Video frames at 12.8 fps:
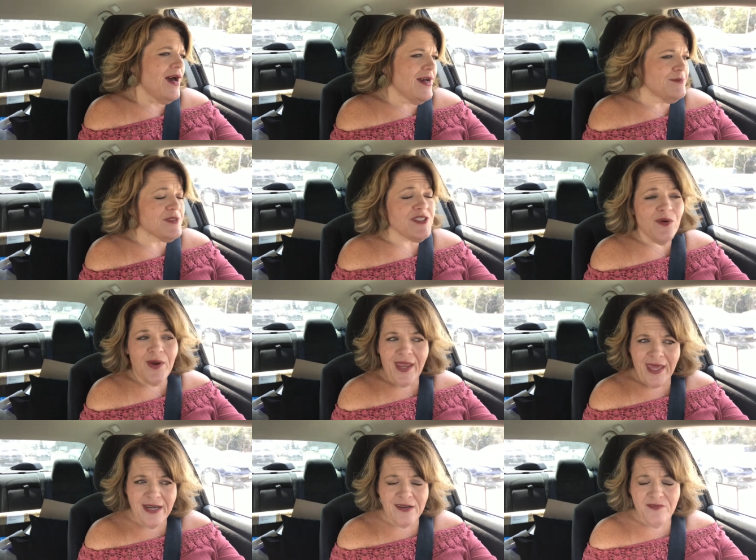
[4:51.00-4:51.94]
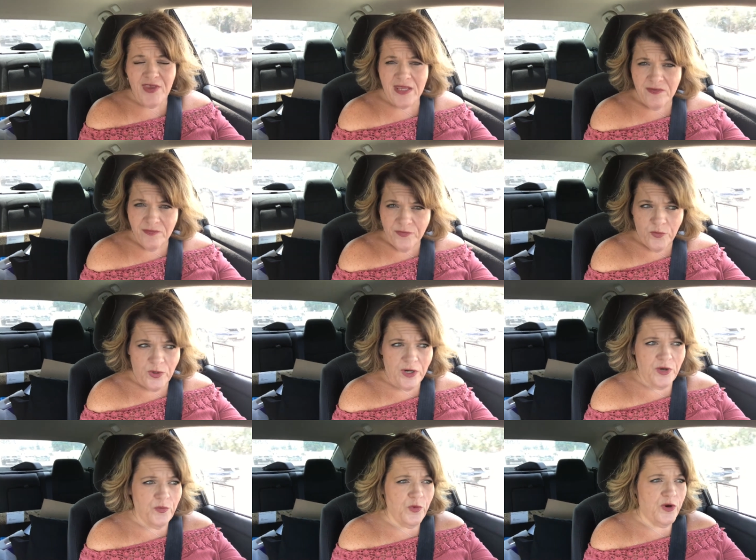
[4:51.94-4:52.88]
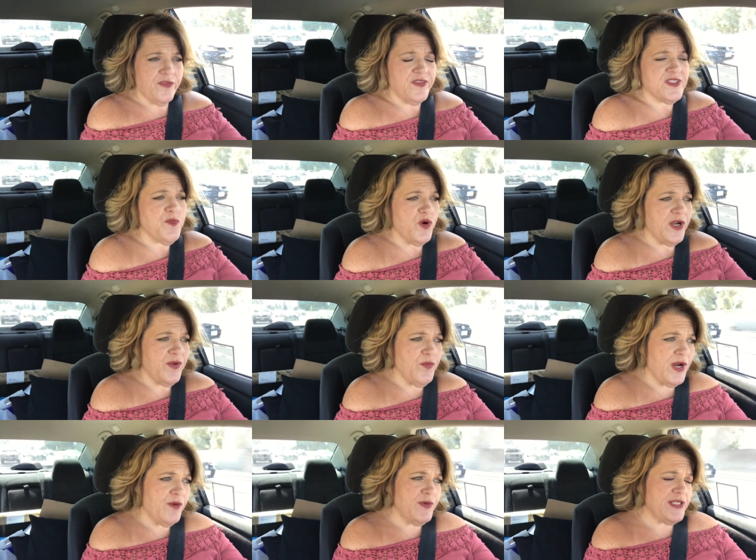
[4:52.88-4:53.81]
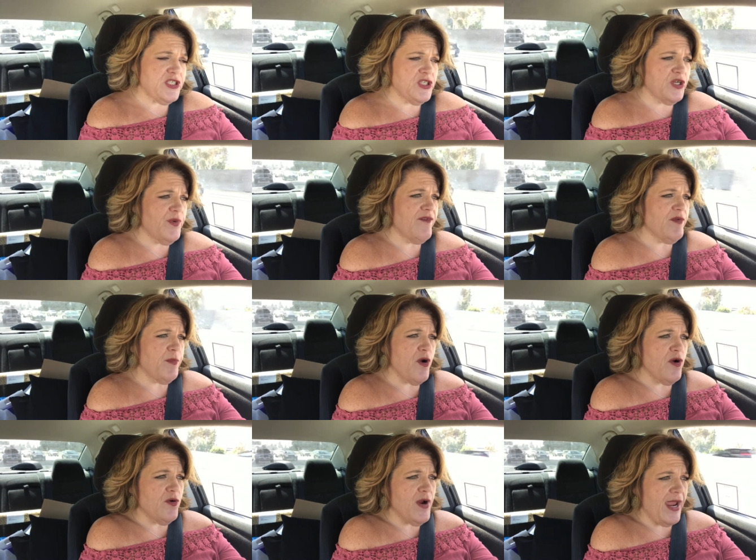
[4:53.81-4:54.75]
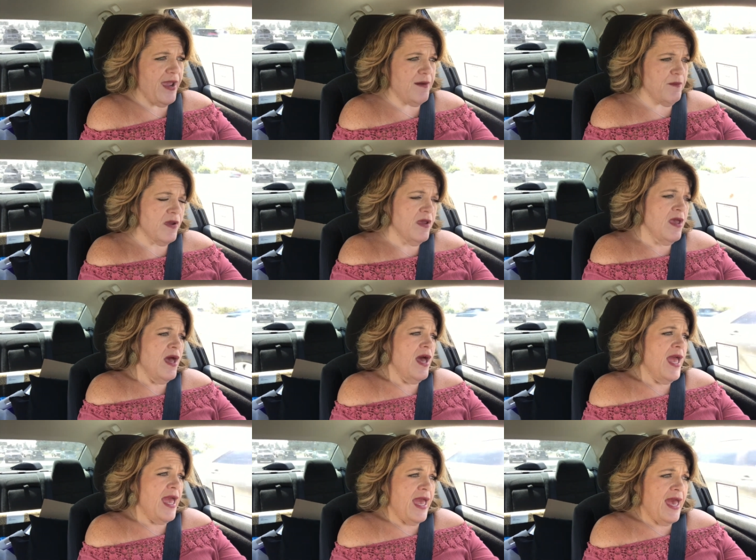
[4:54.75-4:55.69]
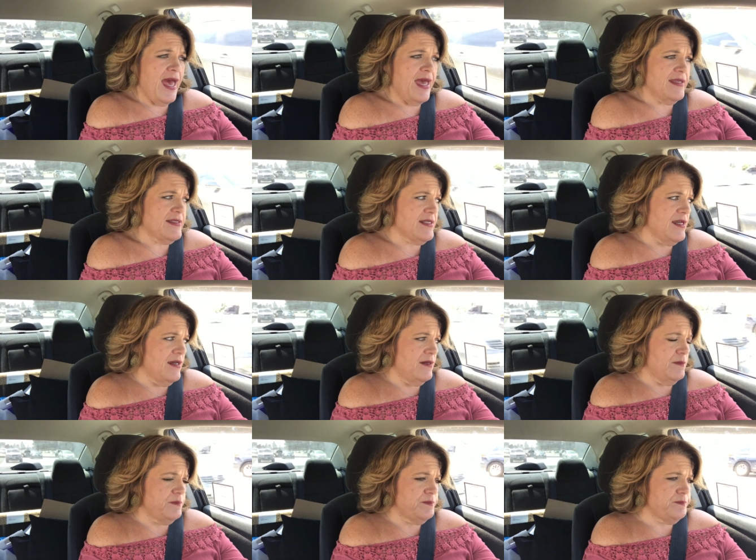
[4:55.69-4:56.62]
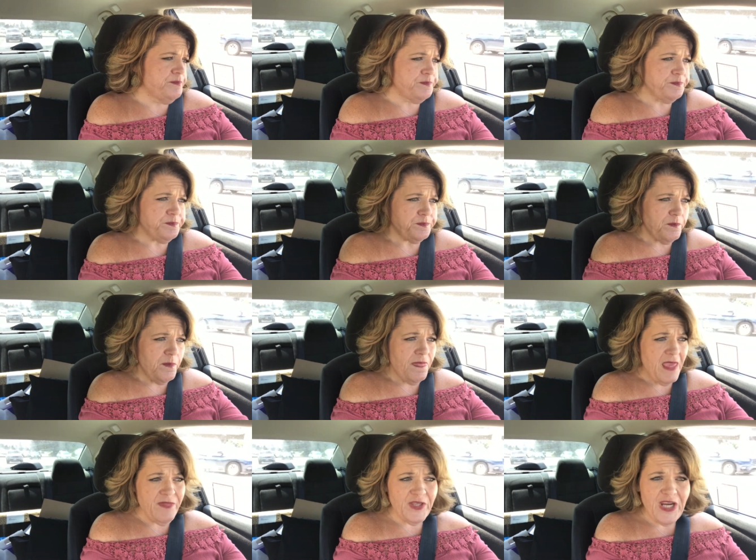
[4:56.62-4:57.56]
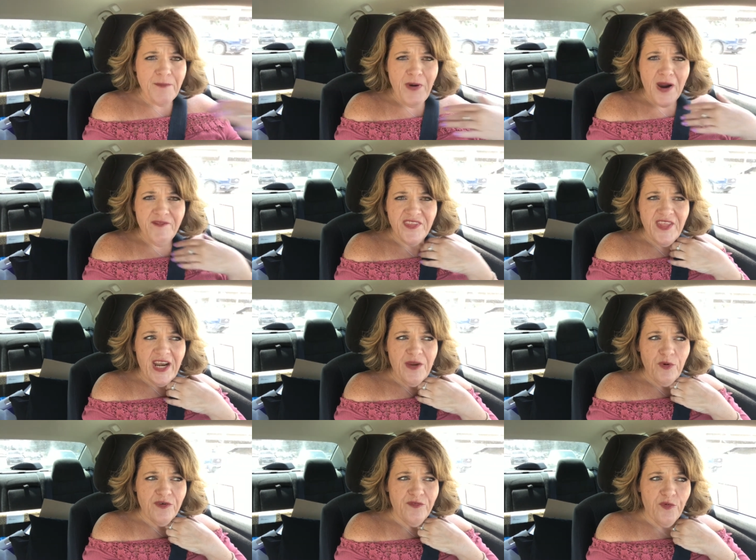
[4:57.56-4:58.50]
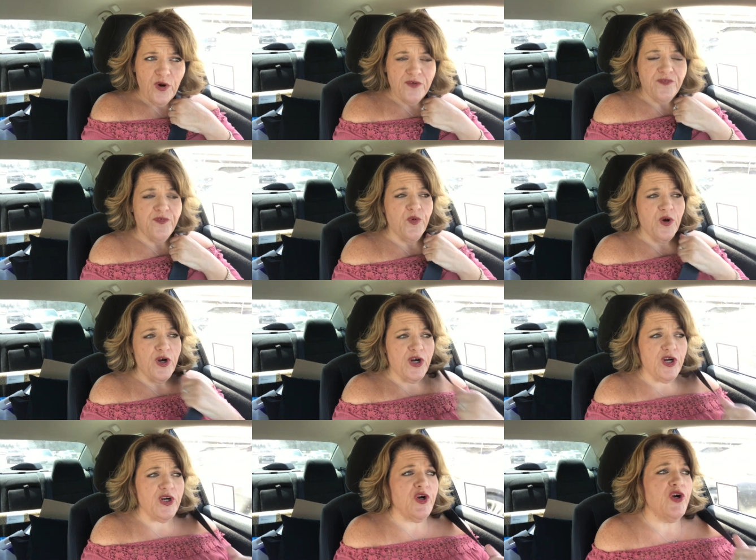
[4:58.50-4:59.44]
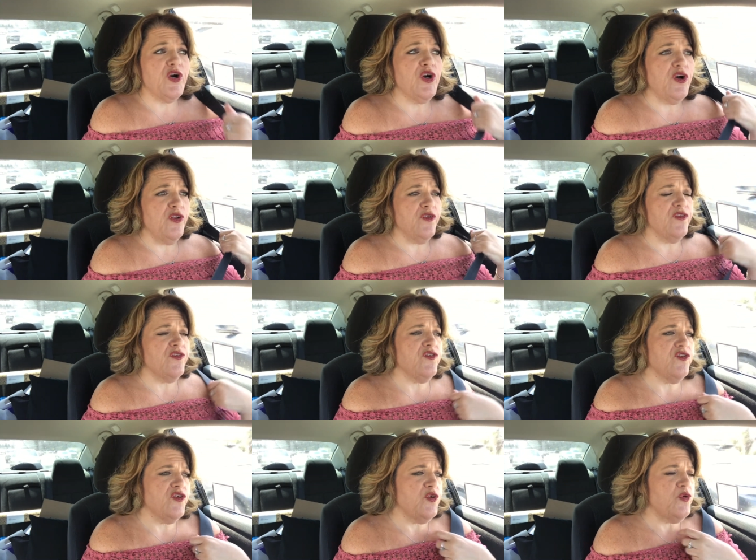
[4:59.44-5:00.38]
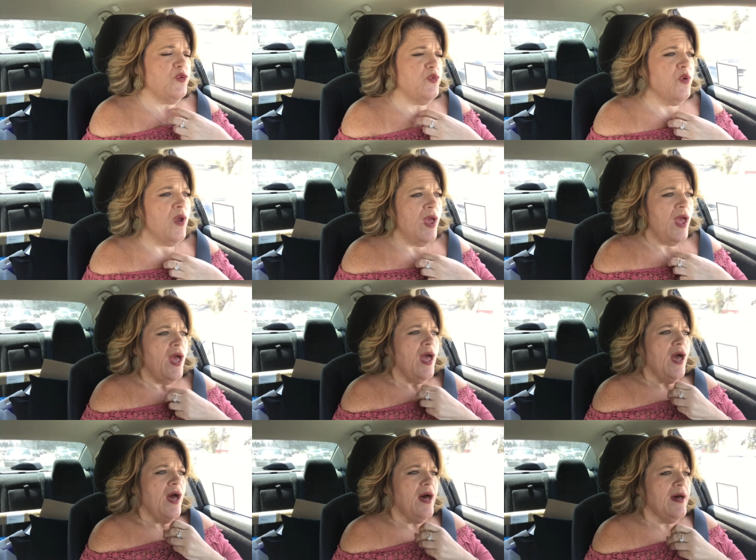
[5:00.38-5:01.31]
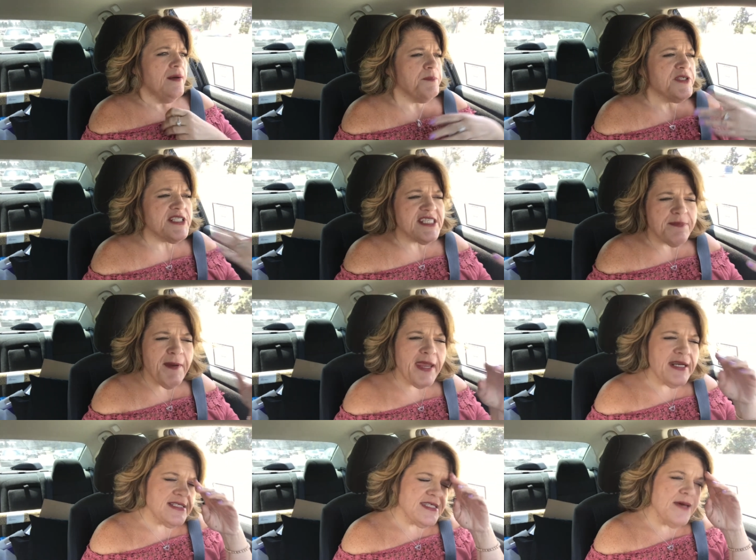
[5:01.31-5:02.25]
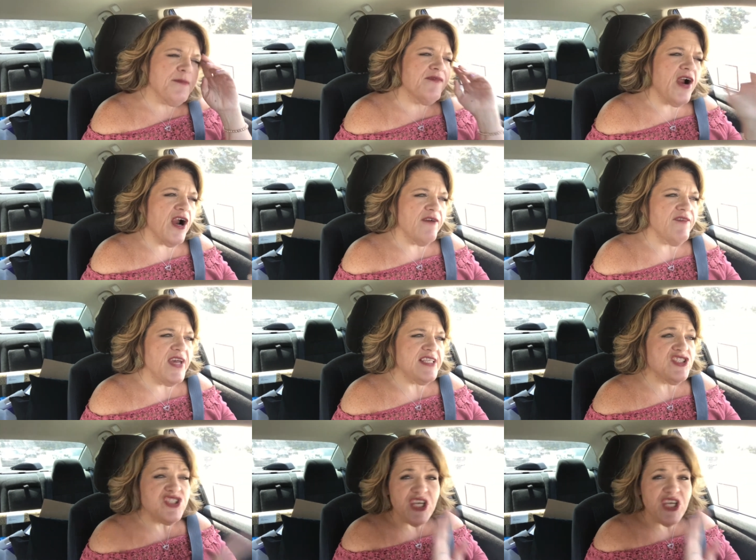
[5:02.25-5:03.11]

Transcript: um, so, I had an event for work this morning where we took we have a program at um, the nonprofit that I work for for girls to um, participate in some of our events.